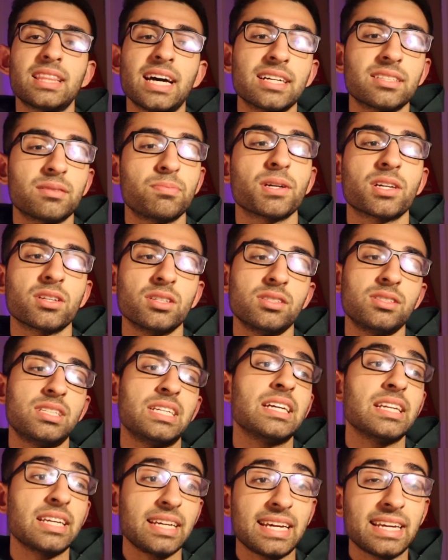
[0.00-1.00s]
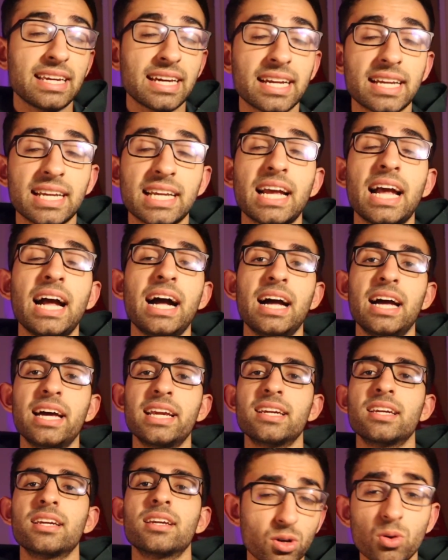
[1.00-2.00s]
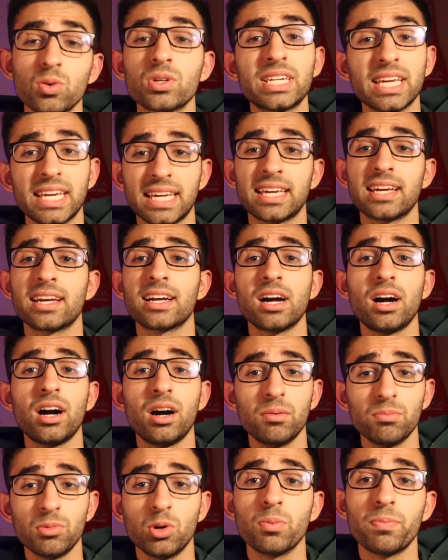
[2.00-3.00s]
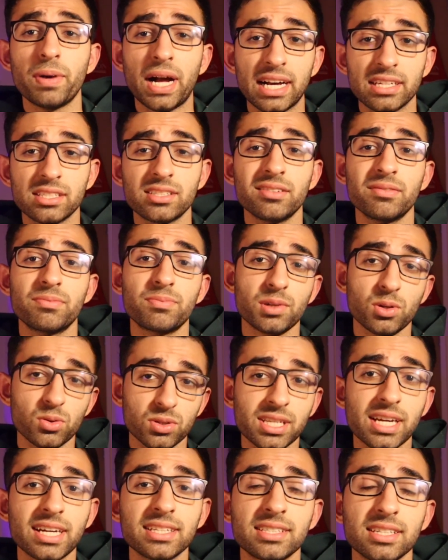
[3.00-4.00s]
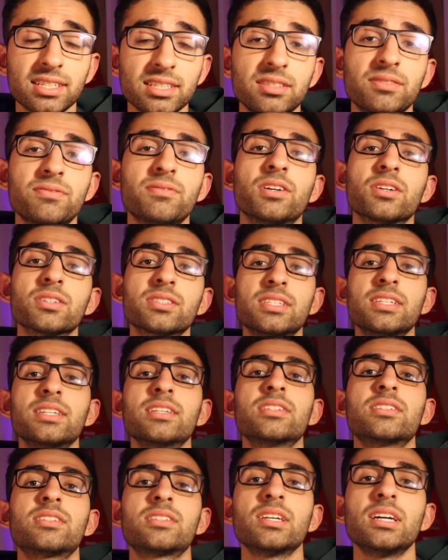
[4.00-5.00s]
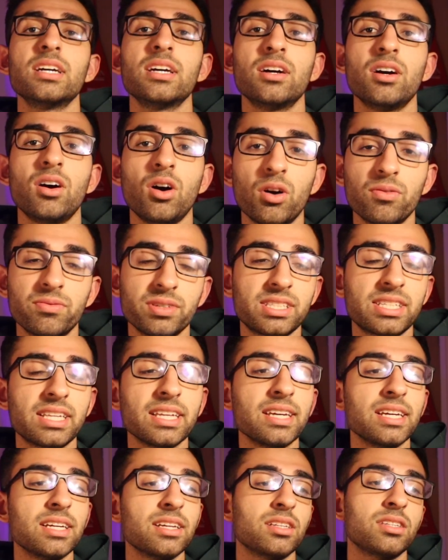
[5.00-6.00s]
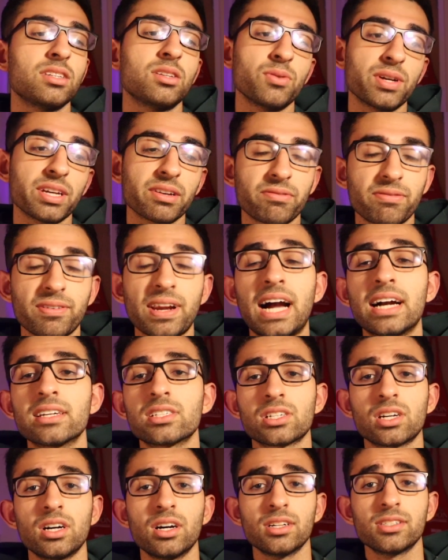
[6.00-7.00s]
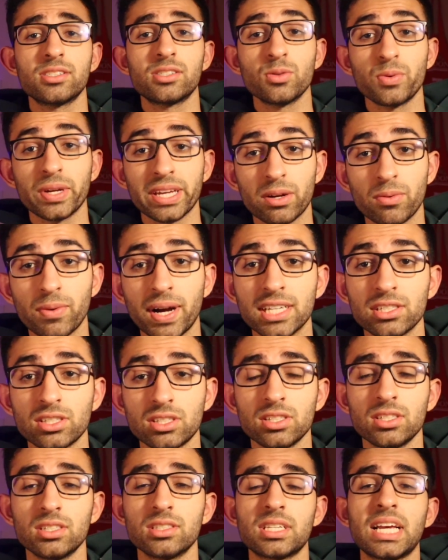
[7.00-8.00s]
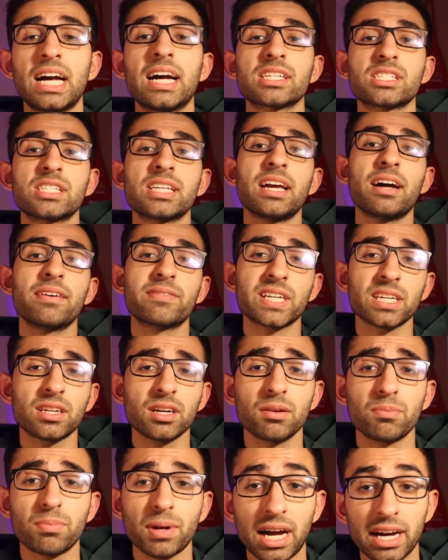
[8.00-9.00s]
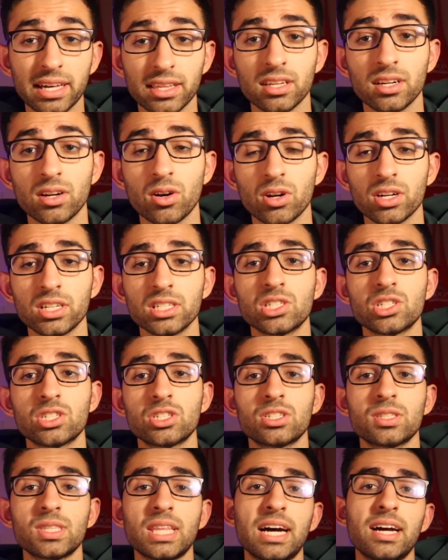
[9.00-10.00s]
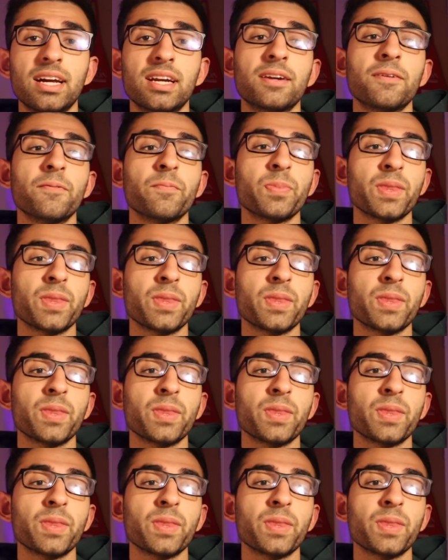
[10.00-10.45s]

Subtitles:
That's because rereading and note-taking are more passive processes versus obviously doing flashcards, doing questions, actually having to apply the knowledge that